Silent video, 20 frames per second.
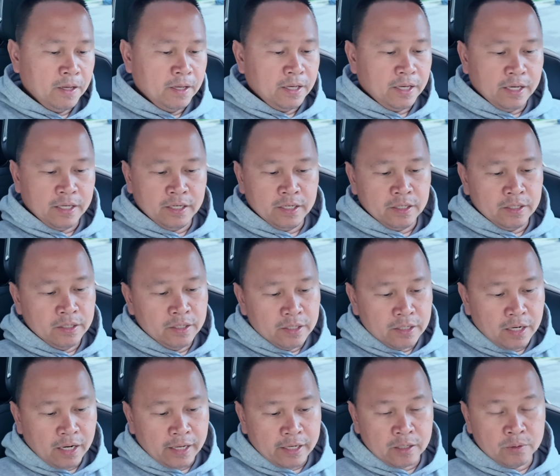And it looked
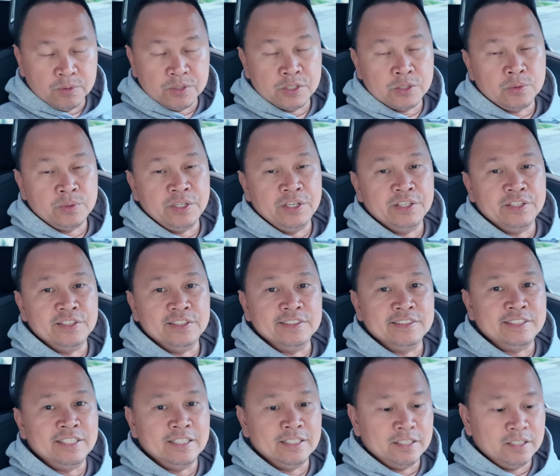like it was
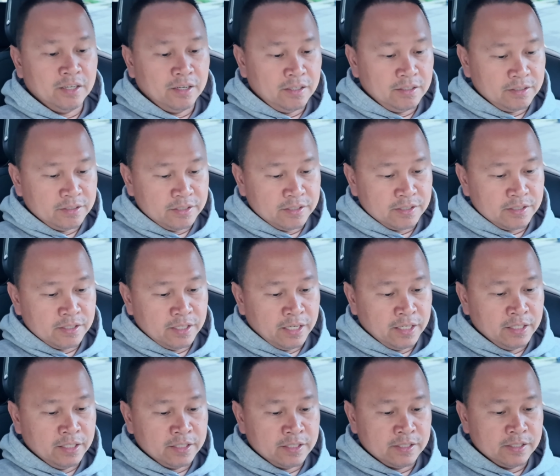$310,
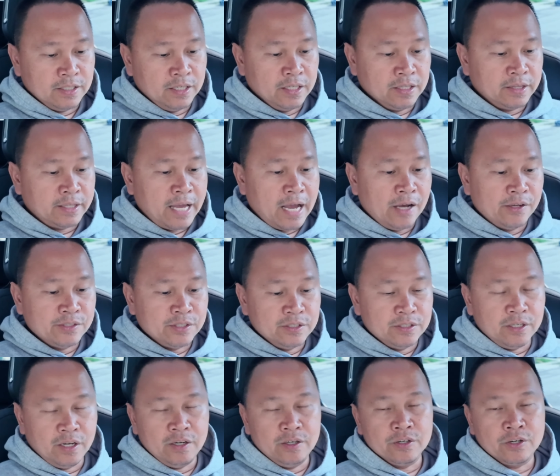and it's $1,000